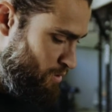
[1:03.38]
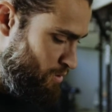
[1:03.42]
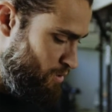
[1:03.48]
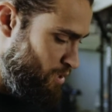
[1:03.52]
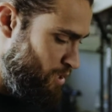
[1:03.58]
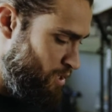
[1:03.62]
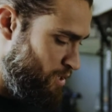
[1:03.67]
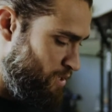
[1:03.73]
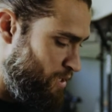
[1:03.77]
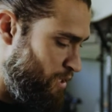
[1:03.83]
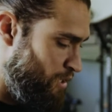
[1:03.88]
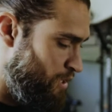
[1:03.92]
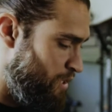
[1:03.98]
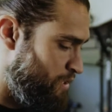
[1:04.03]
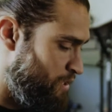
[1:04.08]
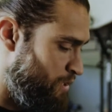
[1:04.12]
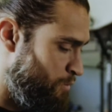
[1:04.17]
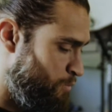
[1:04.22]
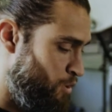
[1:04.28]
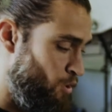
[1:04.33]
just to
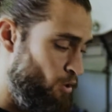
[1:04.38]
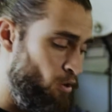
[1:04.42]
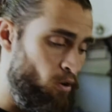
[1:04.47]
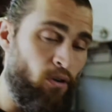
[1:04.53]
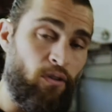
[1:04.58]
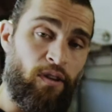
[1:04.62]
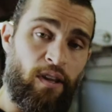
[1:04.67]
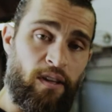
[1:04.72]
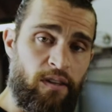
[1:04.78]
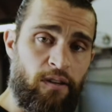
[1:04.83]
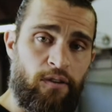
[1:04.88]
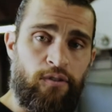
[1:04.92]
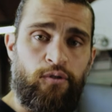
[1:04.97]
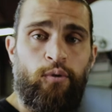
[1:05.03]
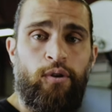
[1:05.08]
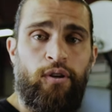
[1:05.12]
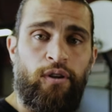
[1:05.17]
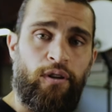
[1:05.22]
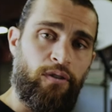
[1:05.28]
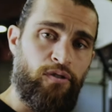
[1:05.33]
let them know that they're
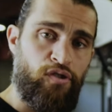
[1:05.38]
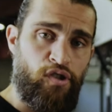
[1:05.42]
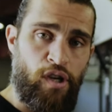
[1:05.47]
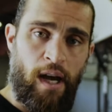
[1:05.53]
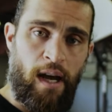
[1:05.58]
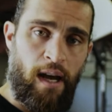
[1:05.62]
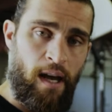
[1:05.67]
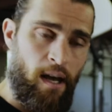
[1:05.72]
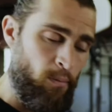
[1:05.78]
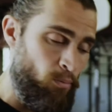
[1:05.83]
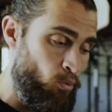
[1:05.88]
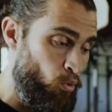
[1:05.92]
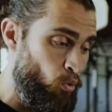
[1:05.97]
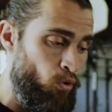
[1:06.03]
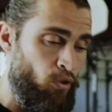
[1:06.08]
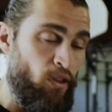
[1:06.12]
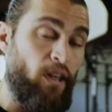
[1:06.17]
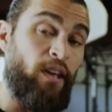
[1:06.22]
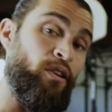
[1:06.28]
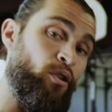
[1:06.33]
doing a good job
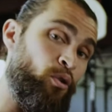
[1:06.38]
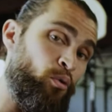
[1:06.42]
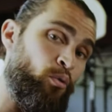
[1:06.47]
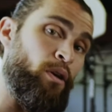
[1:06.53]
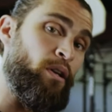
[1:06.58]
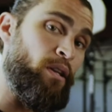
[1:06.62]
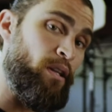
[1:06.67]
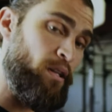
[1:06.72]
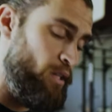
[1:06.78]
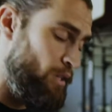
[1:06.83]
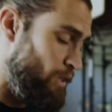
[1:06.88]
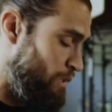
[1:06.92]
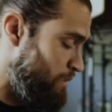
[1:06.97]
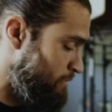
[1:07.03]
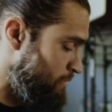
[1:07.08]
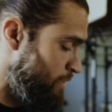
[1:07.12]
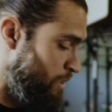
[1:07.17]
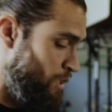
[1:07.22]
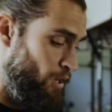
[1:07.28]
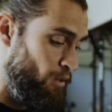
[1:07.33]
or that you really,
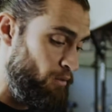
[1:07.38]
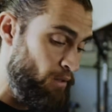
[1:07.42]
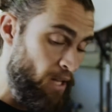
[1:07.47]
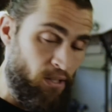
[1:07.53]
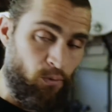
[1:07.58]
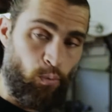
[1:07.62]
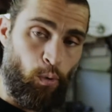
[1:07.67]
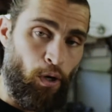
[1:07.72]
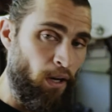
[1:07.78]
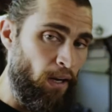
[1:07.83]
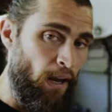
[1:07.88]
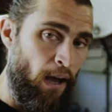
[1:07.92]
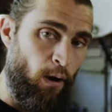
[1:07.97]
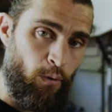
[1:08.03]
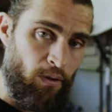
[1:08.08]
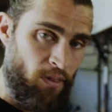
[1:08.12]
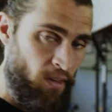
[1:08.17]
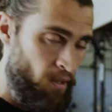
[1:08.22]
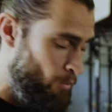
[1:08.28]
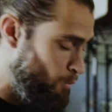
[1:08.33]
like working out
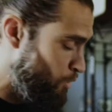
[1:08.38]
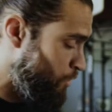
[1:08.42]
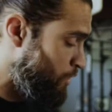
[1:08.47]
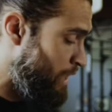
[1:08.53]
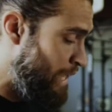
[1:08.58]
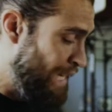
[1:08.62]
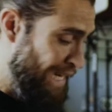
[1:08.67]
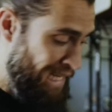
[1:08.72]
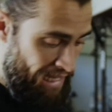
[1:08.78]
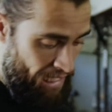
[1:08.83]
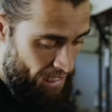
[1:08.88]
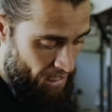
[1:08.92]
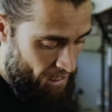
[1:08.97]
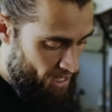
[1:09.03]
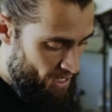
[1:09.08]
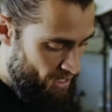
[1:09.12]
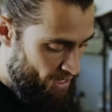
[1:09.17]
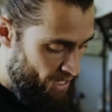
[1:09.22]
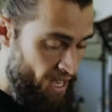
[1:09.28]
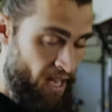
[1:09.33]
with them or anything
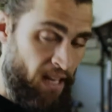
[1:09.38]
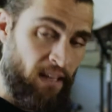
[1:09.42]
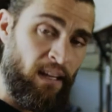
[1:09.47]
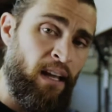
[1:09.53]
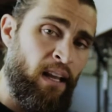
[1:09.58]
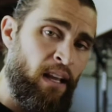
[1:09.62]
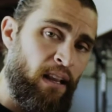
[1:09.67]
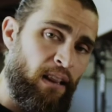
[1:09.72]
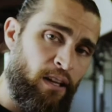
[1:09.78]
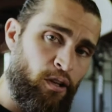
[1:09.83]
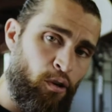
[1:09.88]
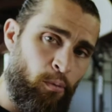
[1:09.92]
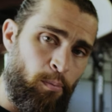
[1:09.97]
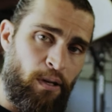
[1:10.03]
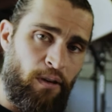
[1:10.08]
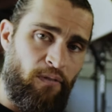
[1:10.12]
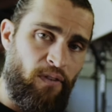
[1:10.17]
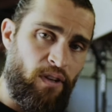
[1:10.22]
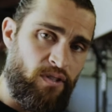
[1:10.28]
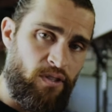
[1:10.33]
like that. A little
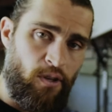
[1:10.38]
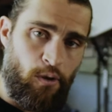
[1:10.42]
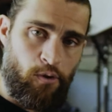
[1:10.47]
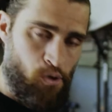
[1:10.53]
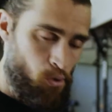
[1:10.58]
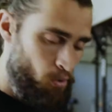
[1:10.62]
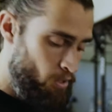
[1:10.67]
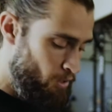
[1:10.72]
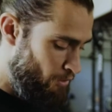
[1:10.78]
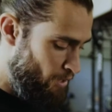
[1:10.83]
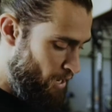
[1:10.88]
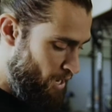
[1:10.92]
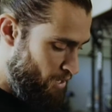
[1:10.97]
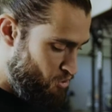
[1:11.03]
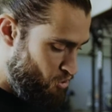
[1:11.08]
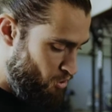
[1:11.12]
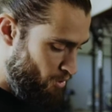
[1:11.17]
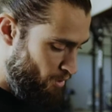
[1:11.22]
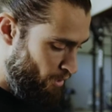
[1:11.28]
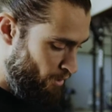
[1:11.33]
bit of a social
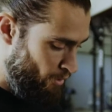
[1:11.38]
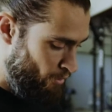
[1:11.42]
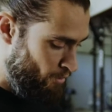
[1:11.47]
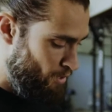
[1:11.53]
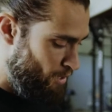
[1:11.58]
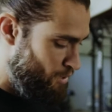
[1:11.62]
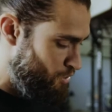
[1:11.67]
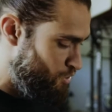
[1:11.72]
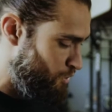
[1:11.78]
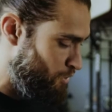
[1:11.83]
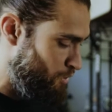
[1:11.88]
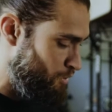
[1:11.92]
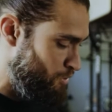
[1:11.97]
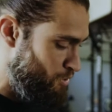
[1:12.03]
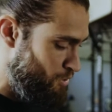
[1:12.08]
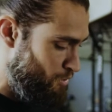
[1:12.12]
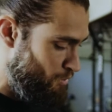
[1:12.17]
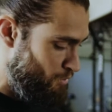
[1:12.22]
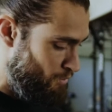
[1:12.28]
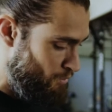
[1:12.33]
interaction there that you can
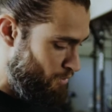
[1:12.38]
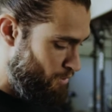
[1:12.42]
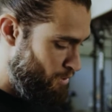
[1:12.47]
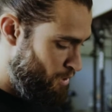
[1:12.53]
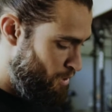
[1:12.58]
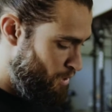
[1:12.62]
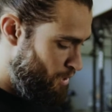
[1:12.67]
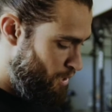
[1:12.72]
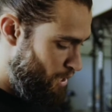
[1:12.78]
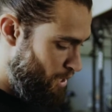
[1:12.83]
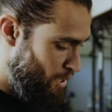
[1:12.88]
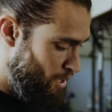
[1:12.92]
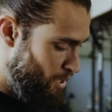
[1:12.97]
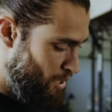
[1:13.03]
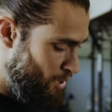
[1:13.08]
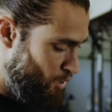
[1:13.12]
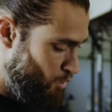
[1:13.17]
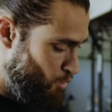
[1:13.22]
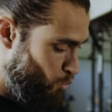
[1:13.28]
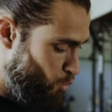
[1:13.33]
do
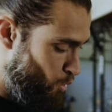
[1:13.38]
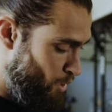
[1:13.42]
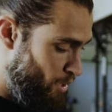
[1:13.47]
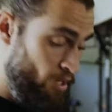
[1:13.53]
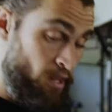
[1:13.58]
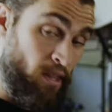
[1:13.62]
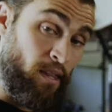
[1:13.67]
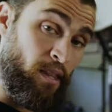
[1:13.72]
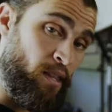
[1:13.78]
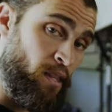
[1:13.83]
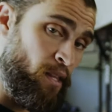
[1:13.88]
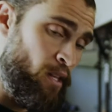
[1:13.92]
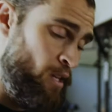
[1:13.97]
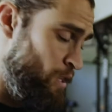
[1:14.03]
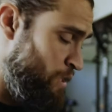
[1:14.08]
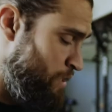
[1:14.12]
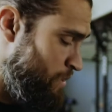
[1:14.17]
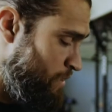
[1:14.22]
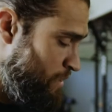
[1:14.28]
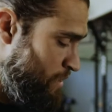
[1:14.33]
with
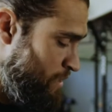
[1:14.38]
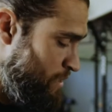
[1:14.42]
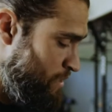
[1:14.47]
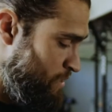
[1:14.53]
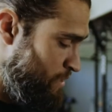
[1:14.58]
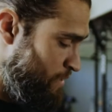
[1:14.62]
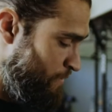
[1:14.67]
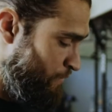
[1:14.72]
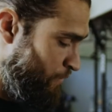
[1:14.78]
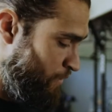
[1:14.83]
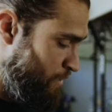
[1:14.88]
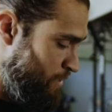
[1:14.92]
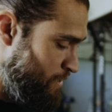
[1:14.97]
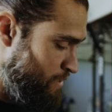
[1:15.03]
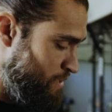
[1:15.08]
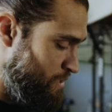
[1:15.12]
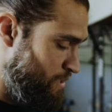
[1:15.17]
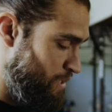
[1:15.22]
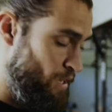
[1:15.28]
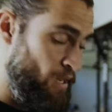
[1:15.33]
the
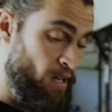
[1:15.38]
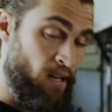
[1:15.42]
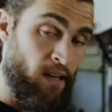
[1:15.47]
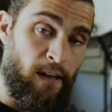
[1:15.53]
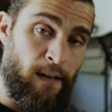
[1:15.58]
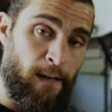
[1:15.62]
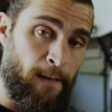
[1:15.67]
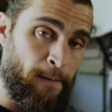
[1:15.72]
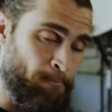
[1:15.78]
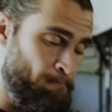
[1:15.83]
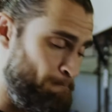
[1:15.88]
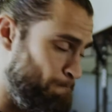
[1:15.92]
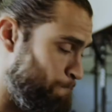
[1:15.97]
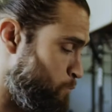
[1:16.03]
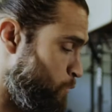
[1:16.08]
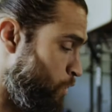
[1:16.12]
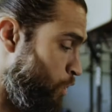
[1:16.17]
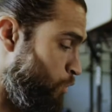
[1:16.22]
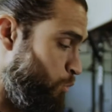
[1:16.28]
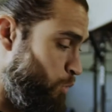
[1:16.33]
different,
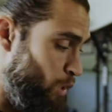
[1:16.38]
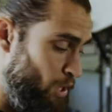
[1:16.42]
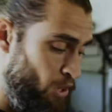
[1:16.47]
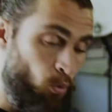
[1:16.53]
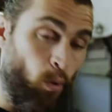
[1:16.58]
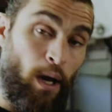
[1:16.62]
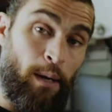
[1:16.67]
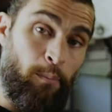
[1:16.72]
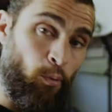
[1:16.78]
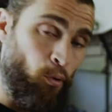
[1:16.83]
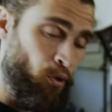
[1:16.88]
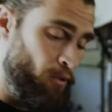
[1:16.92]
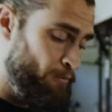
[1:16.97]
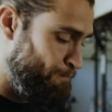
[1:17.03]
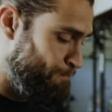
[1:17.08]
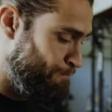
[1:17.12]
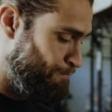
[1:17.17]
with the whiteboard.